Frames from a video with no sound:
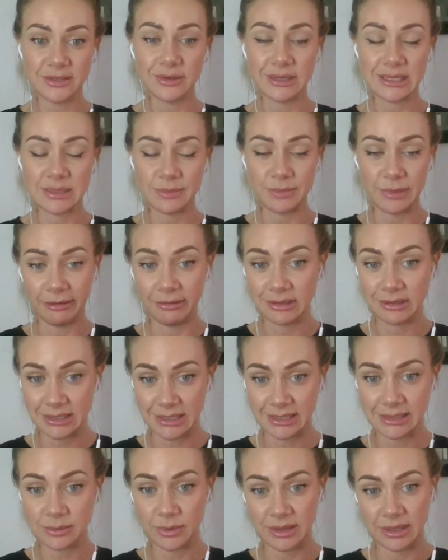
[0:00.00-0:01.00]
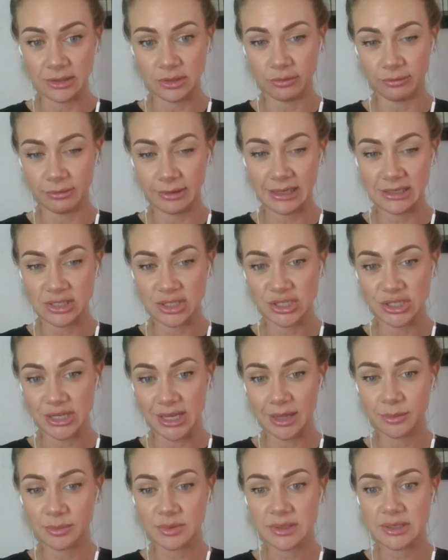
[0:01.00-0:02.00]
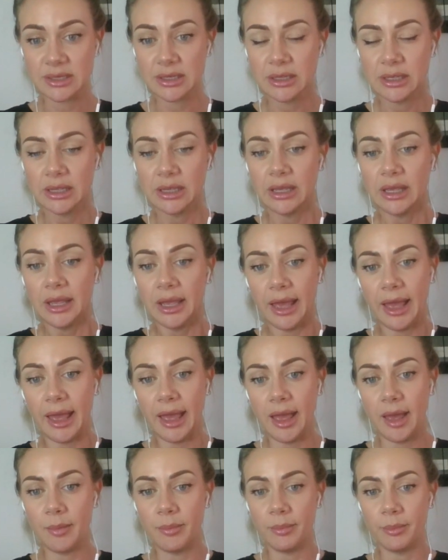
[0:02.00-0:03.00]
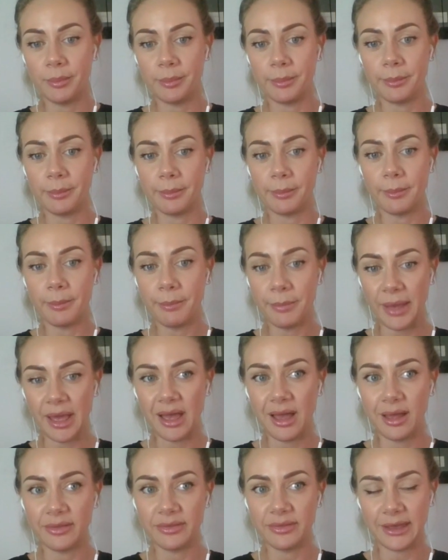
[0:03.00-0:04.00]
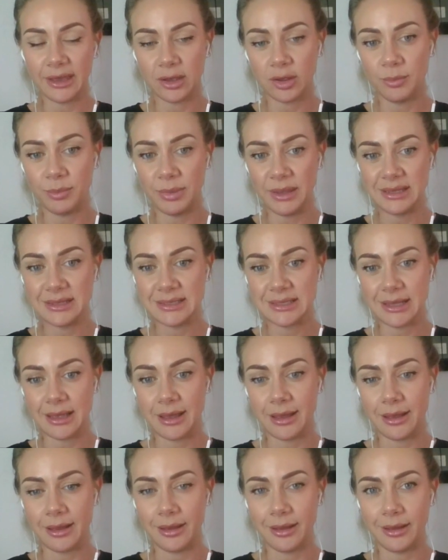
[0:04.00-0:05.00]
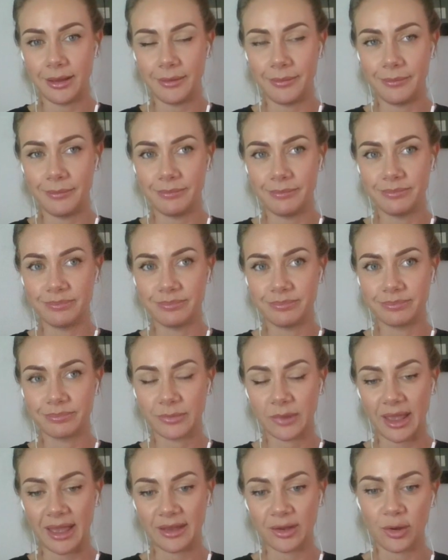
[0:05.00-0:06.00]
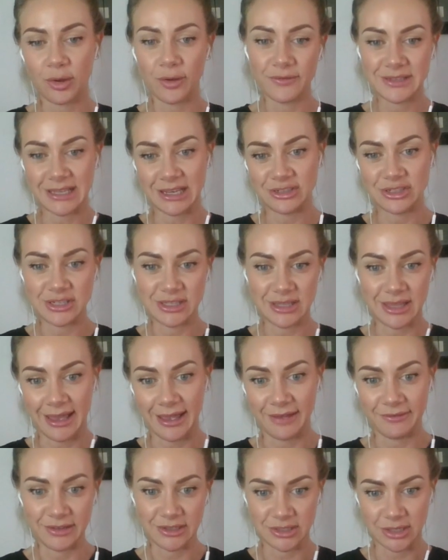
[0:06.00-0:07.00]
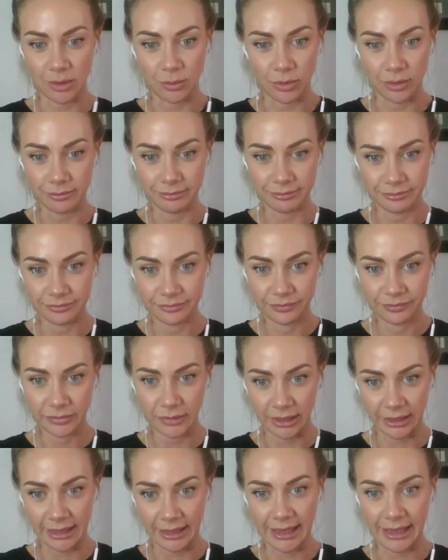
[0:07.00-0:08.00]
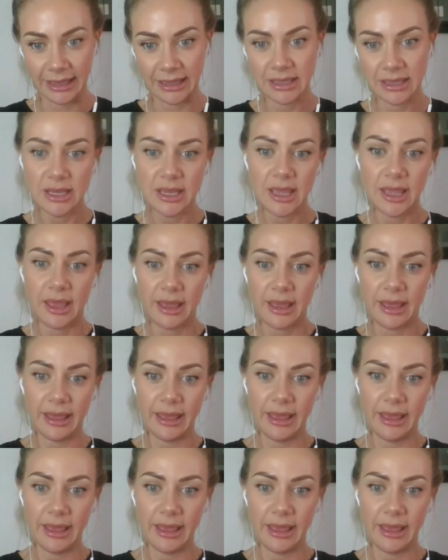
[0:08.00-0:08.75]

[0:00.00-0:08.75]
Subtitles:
better experiences within your relationships. But there could be some conversations that are having to go on, okay?